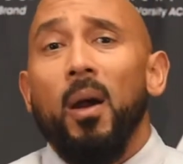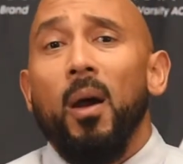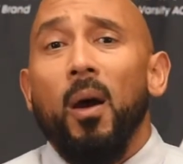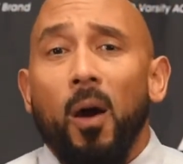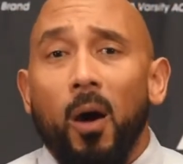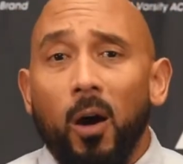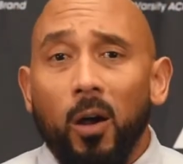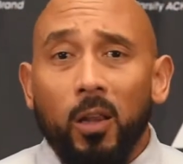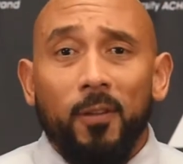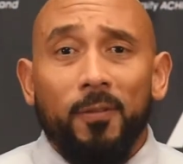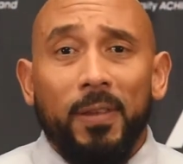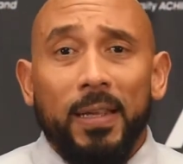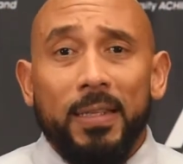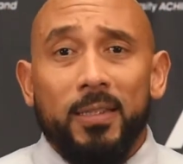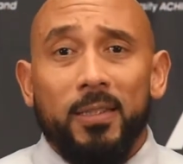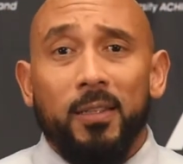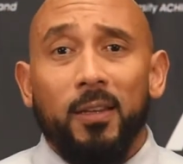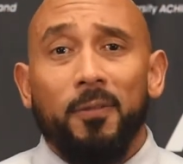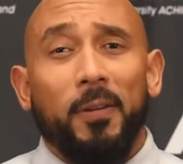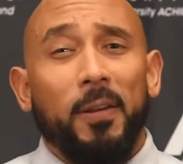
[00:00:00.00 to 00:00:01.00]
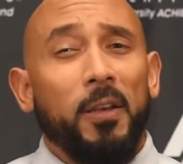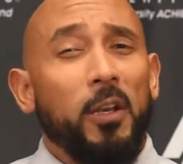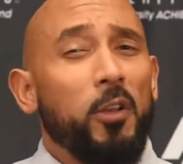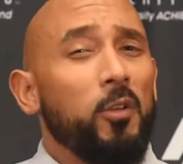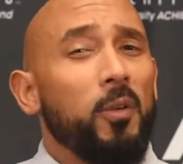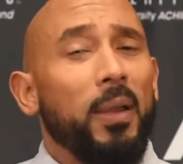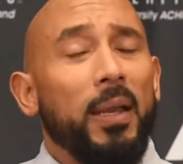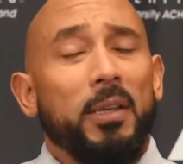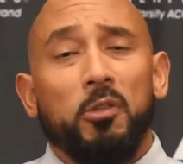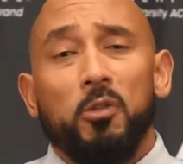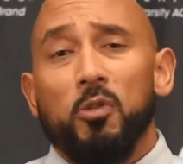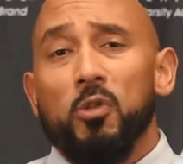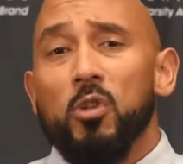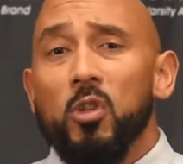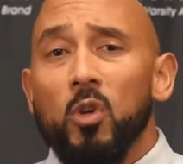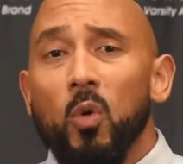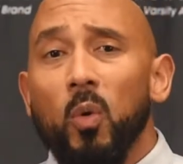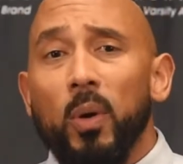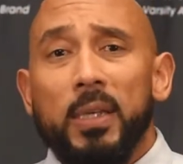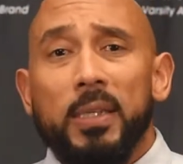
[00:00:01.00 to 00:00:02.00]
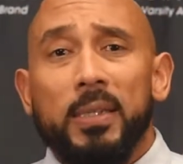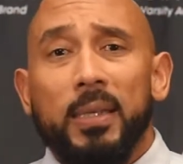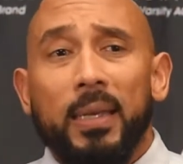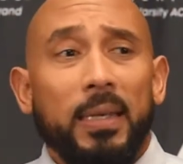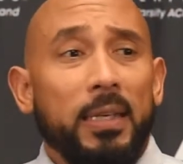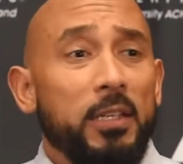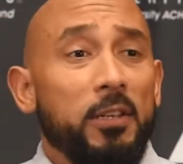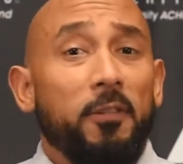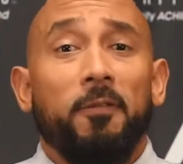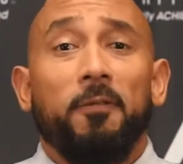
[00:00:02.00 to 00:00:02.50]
all of that stuff I know you guys are so excited to